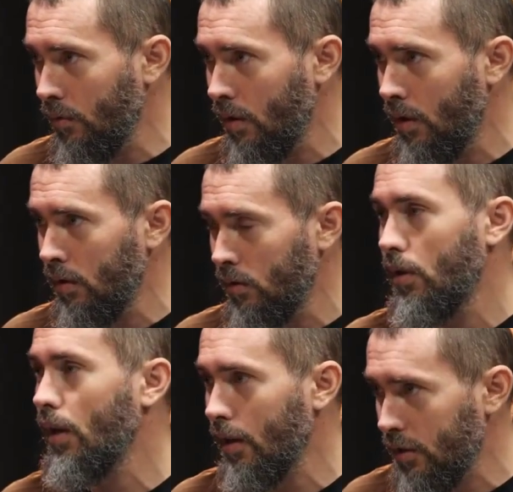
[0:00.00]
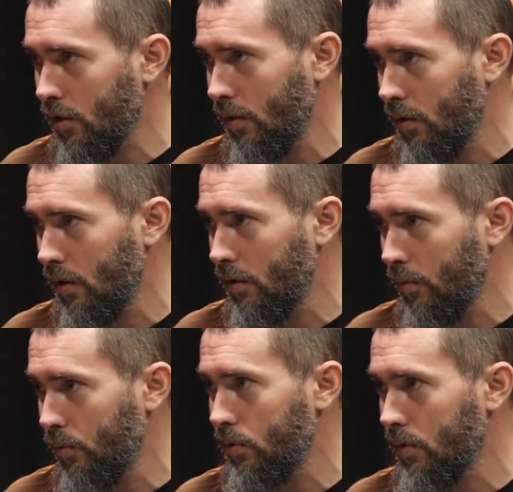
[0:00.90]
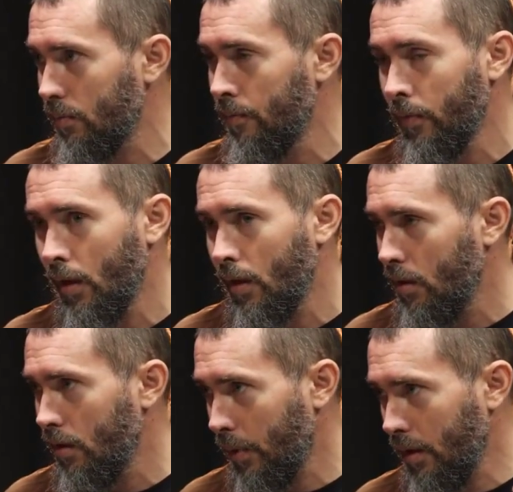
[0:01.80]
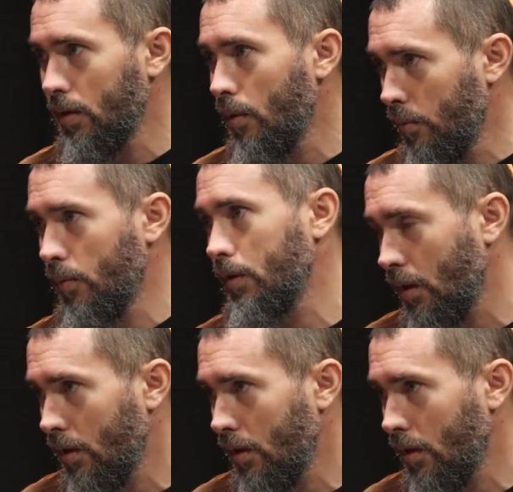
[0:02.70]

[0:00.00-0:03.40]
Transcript: as a person, for example, passing by this coffee shop,